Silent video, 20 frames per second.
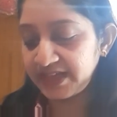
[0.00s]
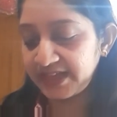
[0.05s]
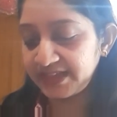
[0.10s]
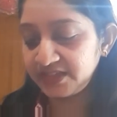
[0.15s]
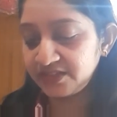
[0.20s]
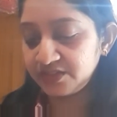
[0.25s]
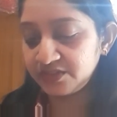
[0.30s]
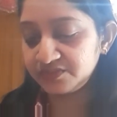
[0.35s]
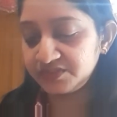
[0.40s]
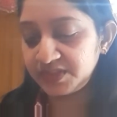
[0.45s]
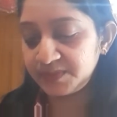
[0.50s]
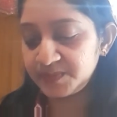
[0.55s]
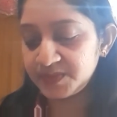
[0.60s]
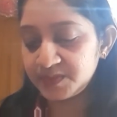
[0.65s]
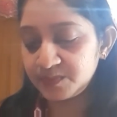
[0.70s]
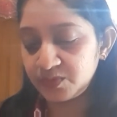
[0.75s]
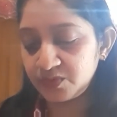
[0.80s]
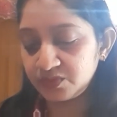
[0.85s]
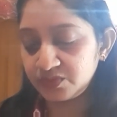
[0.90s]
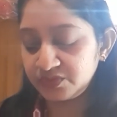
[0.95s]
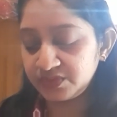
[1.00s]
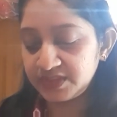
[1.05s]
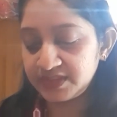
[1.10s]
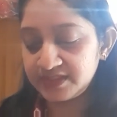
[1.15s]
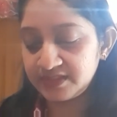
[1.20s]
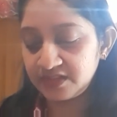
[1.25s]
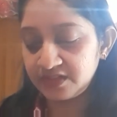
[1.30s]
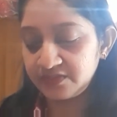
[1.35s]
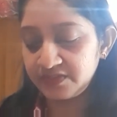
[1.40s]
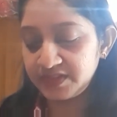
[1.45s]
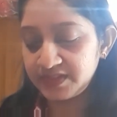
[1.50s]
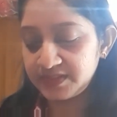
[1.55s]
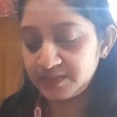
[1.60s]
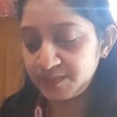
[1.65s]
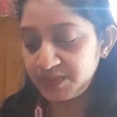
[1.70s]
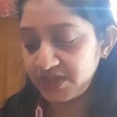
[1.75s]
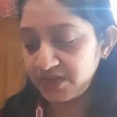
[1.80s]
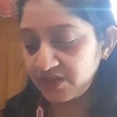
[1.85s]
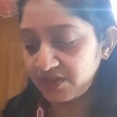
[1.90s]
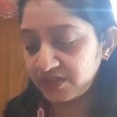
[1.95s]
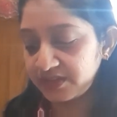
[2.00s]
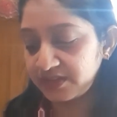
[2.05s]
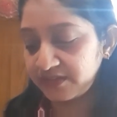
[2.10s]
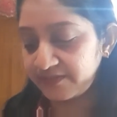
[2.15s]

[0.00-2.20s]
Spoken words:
Neither of them spoke to the servants beyond the